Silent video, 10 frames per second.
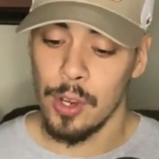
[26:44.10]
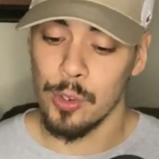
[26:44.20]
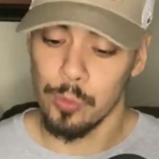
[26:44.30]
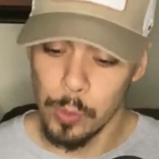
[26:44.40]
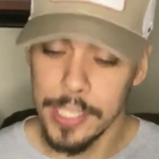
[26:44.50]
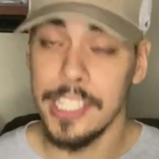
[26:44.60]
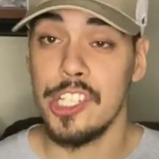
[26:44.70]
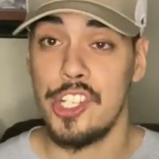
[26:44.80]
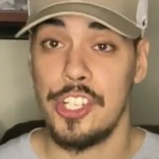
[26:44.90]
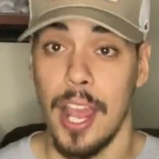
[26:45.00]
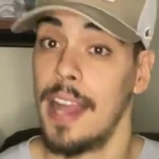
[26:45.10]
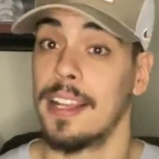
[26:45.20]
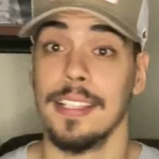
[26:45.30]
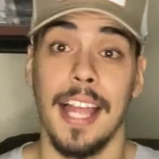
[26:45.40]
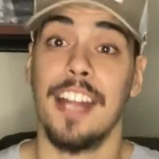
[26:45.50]
really shock a
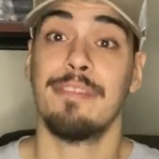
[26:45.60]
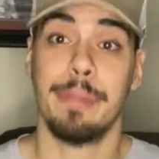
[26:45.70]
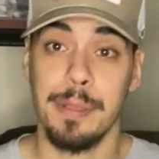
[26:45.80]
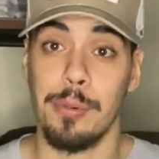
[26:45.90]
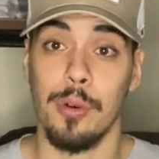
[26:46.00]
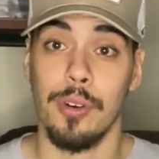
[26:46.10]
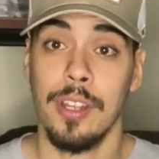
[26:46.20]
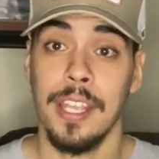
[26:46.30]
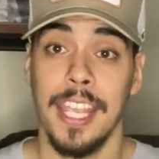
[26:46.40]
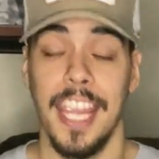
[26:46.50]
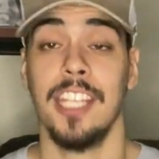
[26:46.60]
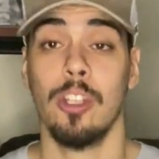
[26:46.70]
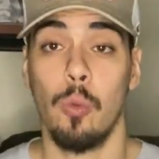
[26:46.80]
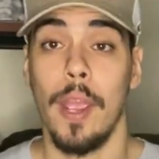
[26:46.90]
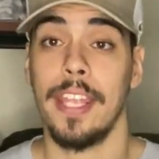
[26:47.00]
lot of people in the
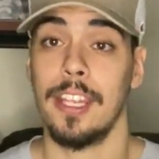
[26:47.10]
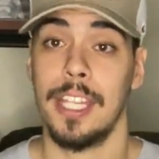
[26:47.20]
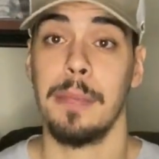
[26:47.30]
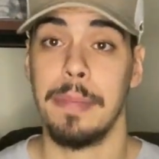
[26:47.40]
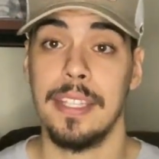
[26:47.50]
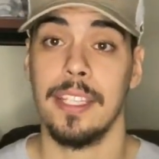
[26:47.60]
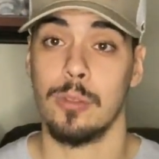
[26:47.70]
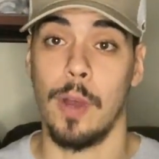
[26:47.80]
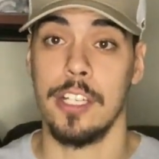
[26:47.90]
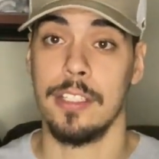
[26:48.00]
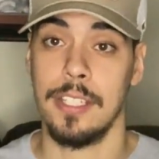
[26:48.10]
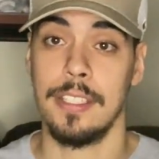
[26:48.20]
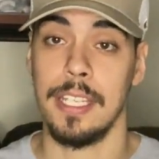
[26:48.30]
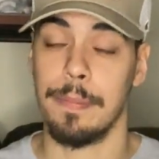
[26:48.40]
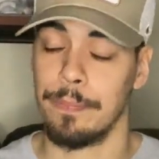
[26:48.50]
way that they beat this Washington
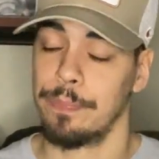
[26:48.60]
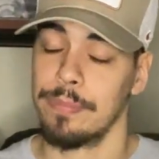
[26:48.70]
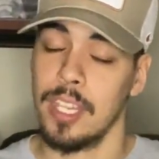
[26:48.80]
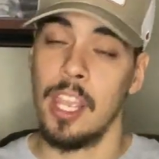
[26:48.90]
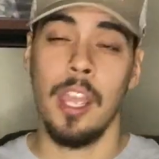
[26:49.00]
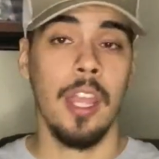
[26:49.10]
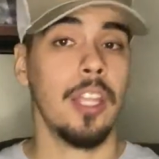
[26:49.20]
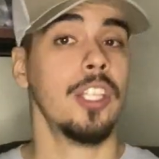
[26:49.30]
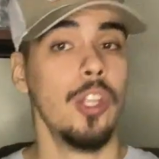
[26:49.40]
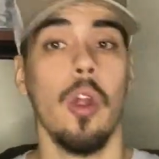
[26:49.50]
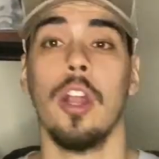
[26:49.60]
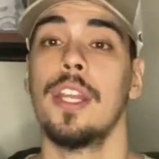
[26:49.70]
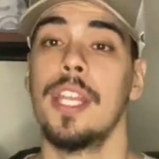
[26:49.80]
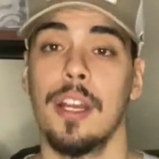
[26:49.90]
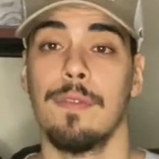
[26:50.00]
team. You heard it
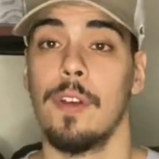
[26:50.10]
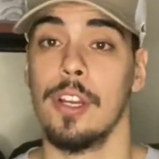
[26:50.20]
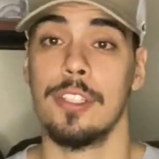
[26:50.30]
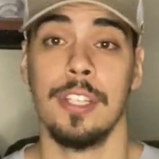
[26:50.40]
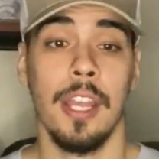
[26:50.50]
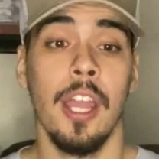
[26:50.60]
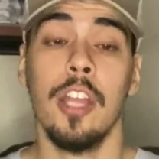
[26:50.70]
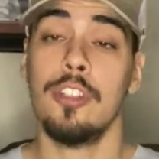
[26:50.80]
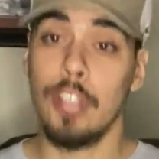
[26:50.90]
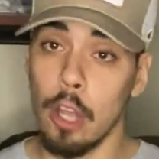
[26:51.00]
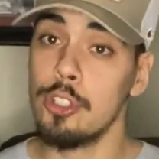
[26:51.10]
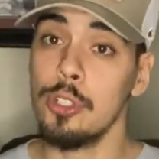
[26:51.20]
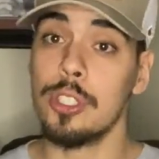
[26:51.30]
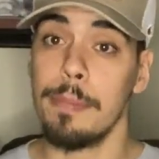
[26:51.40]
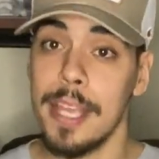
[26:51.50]
here first. Don't shoot
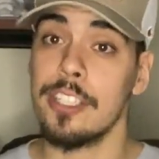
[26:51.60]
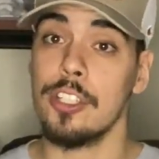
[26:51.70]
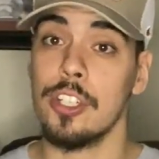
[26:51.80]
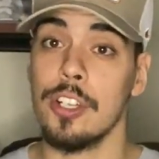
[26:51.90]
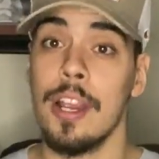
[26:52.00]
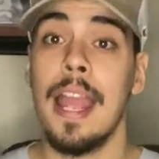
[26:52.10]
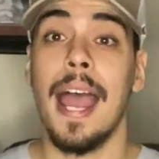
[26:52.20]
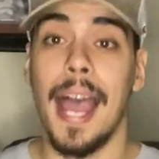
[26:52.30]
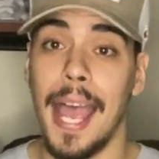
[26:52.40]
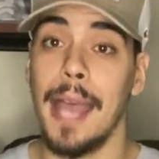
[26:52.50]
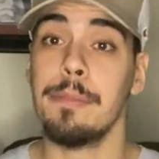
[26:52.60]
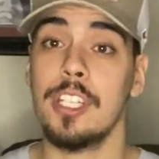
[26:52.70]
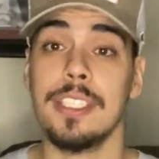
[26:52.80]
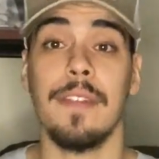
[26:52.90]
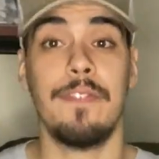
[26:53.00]
the messenger. I'm
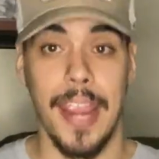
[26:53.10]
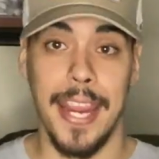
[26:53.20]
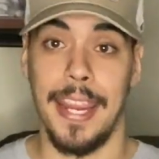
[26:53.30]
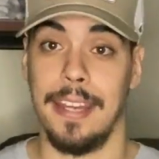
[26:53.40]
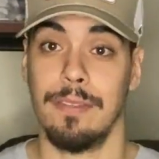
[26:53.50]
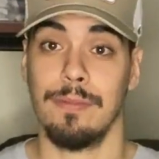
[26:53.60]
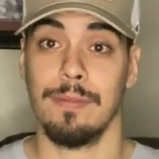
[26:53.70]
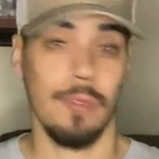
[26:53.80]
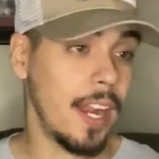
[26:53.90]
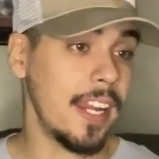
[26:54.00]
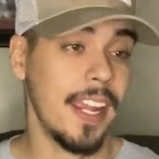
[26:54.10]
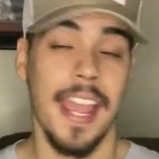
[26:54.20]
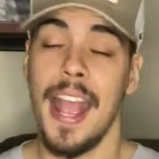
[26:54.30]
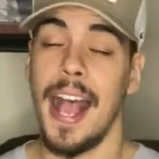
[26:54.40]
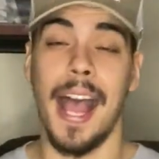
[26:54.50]
just a fan, right?
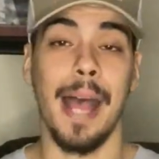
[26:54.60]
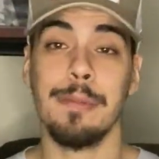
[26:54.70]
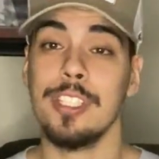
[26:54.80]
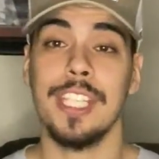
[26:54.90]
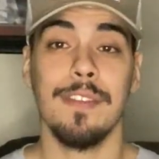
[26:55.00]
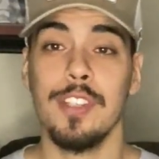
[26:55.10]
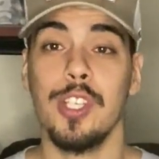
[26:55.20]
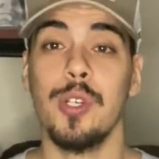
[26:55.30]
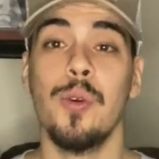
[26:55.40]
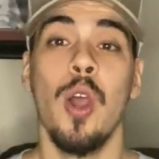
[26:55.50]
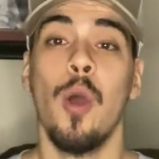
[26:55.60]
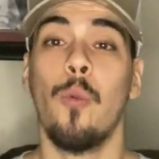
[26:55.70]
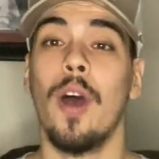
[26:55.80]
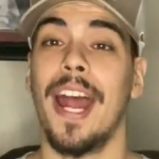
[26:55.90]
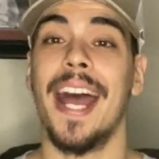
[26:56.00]
I'm just giving you
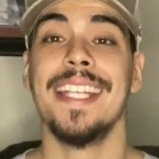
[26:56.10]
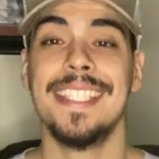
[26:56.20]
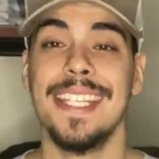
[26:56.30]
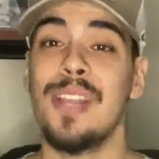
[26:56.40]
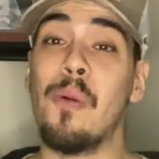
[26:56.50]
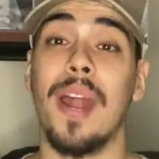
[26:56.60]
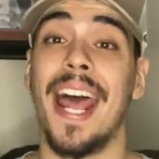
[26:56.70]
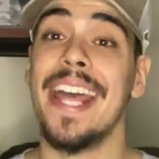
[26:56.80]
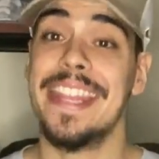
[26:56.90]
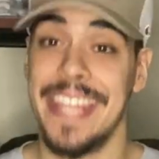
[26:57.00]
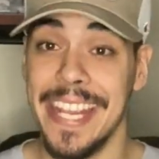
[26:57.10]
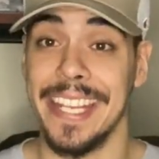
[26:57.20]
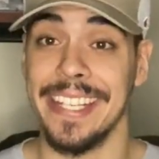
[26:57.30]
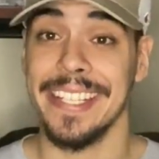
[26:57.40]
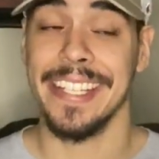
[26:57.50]
what I see, what I
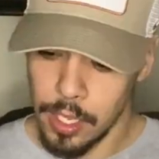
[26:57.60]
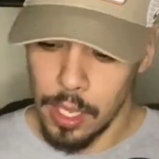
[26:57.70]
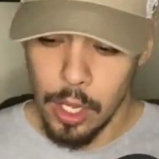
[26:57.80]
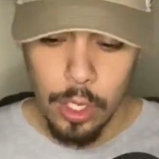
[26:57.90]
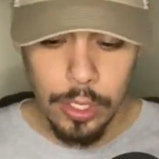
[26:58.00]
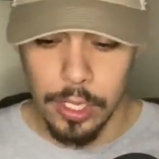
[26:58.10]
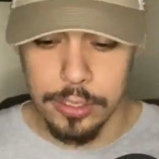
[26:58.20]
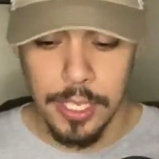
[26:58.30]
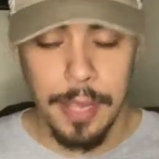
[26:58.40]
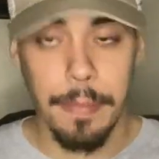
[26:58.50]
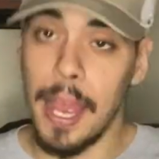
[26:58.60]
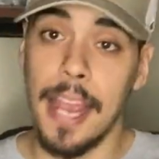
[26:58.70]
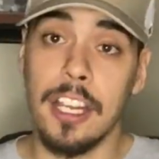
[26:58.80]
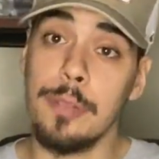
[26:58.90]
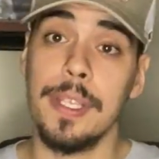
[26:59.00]
think. Who knows? I
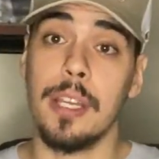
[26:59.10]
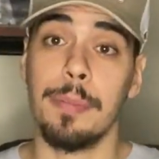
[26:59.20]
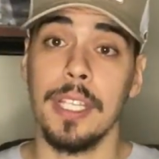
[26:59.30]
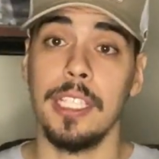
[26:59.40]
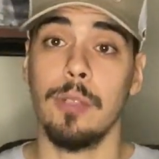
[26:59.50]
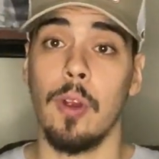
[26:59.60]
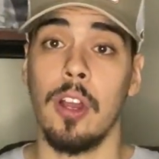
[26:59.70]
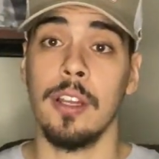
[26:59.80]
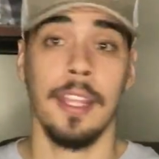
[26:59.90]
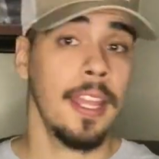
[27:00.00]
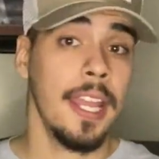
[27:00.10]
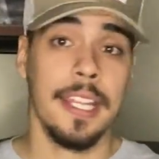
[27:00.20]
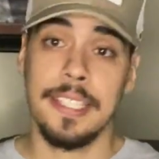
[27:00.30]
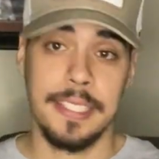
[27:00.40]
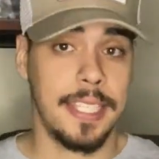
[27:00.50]
could be completely wrong.
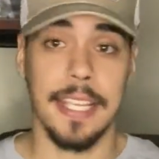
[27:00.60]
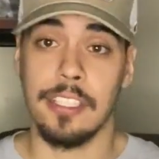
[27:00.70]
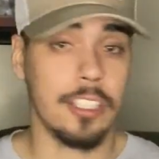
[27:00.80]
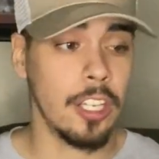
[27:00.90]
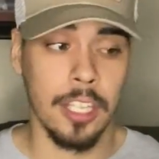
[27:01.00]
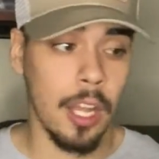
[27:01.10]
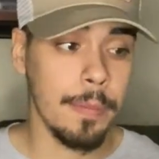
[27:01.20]
Texas could come